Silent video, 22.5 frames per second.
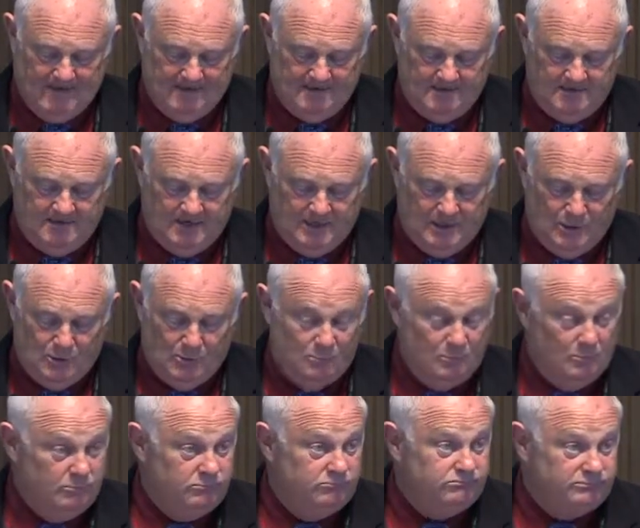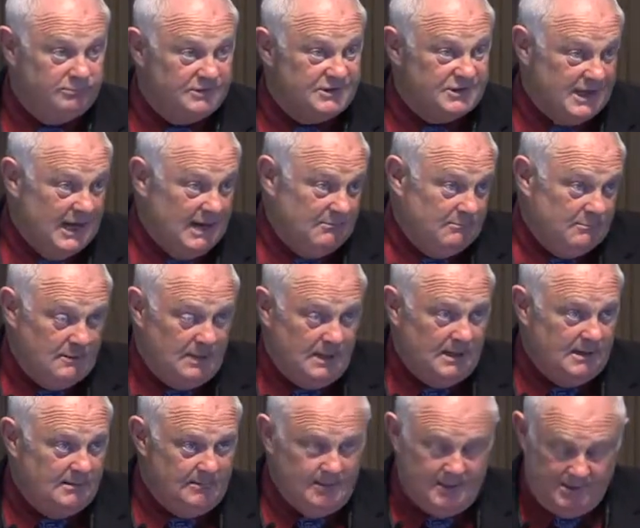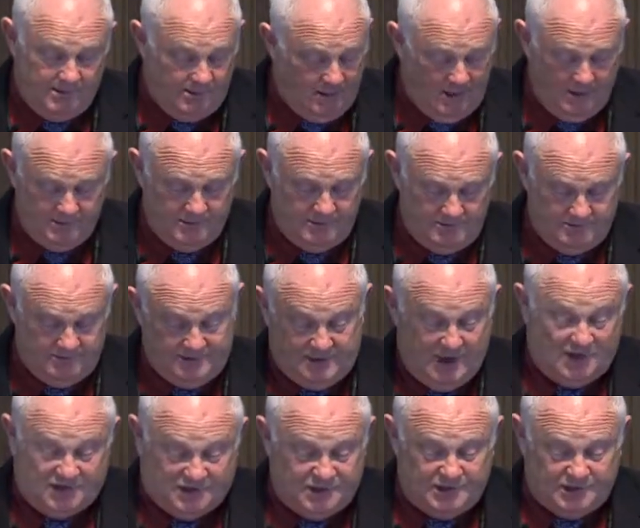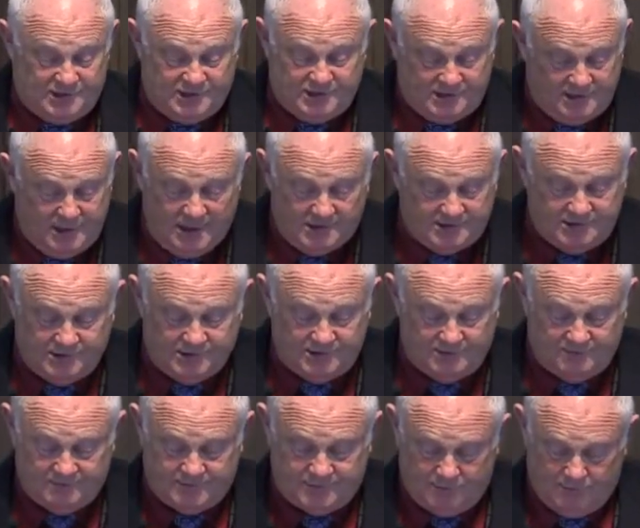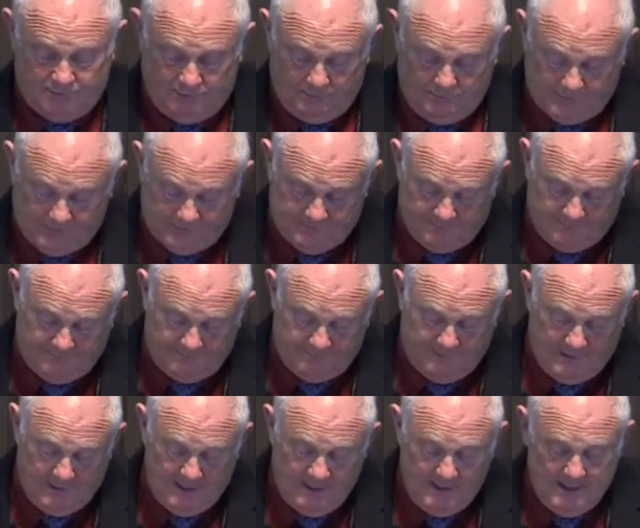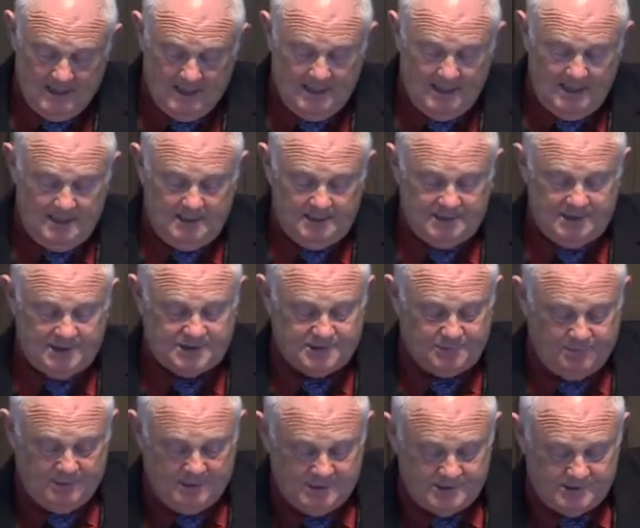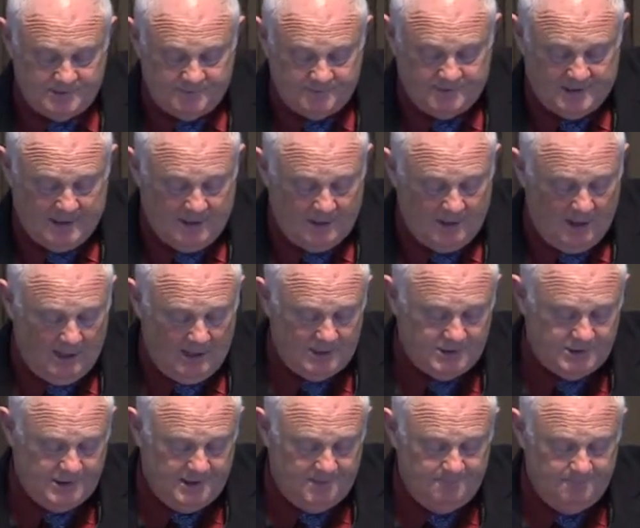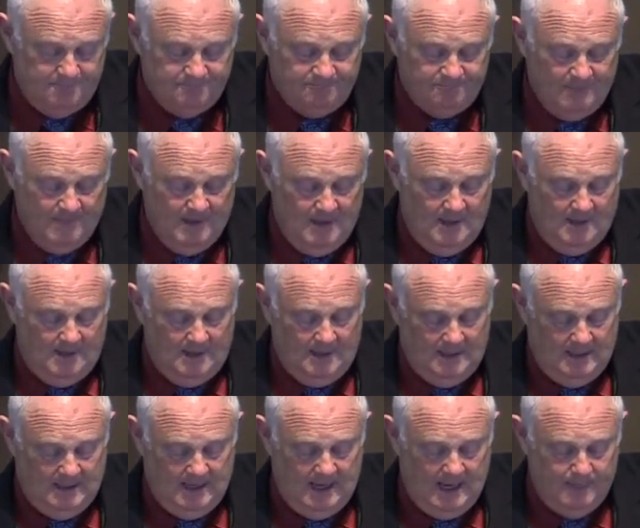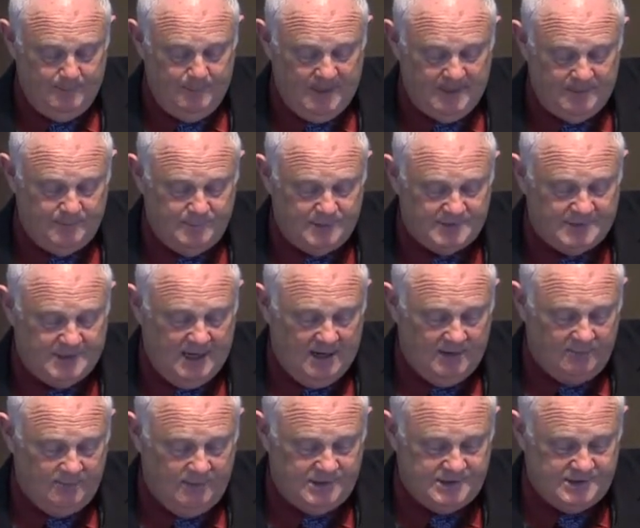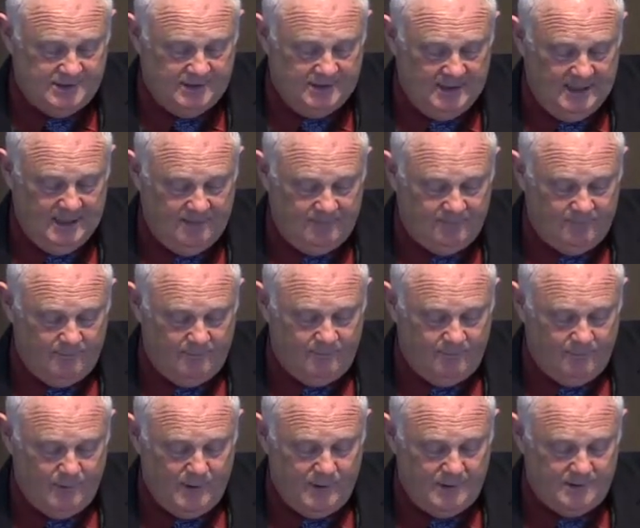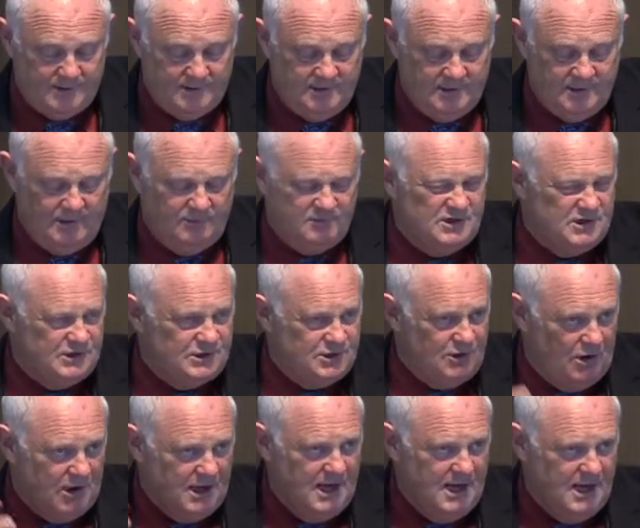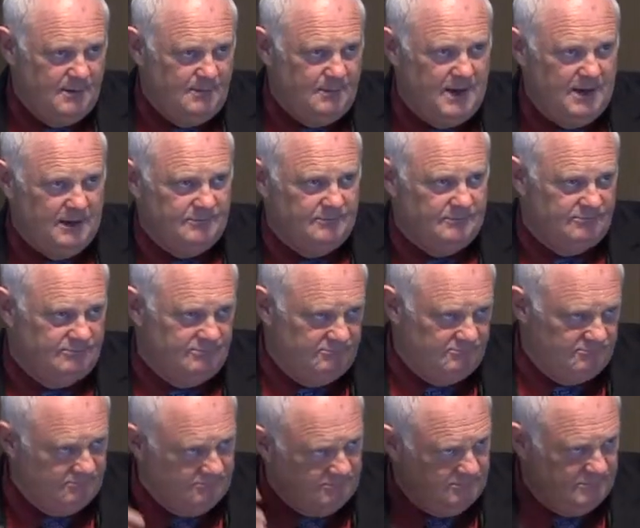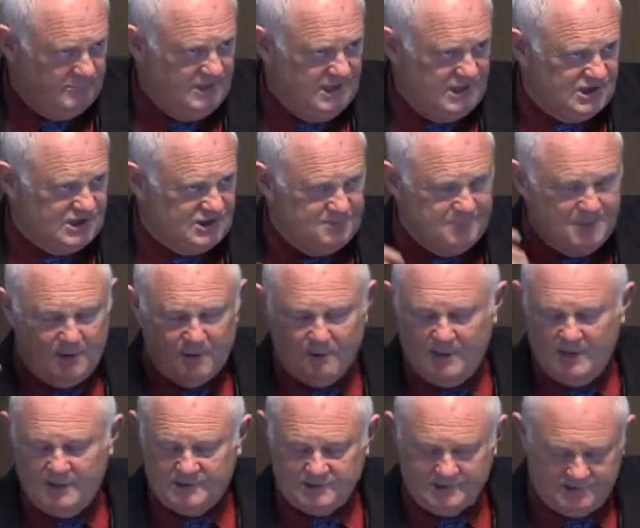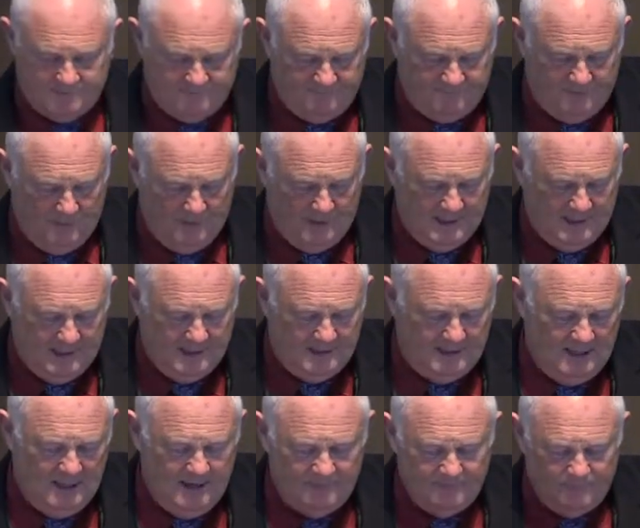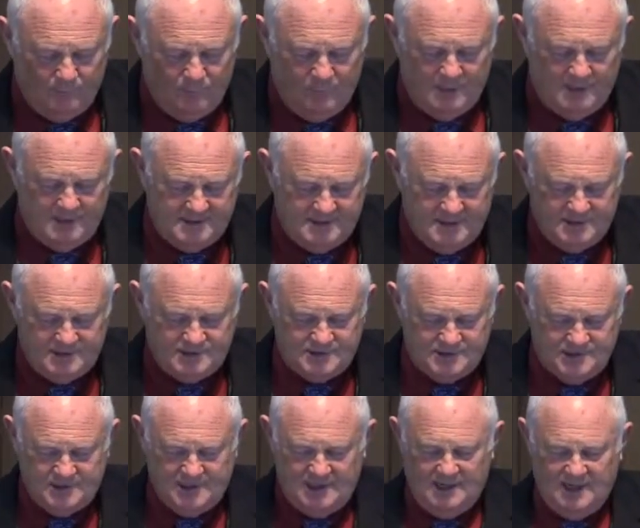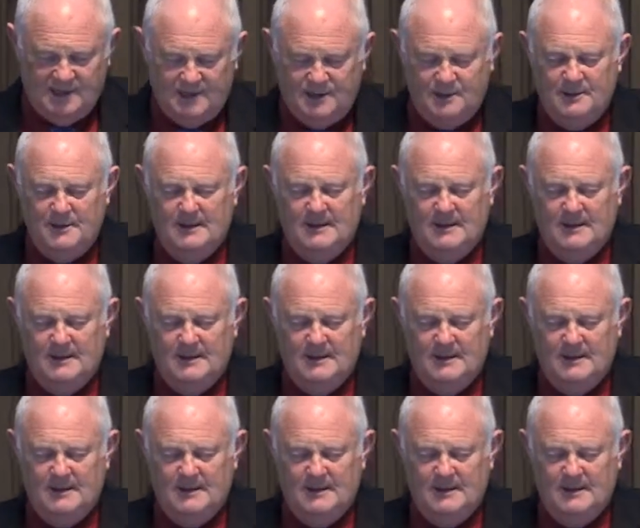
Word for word: you know, same. I mean, there are dozens and dozens of schools of uh, disciplines of psychology. Uh, I made the mistake recently of referring, you know, just talking about the experience of falling in love and what it did to the, uh,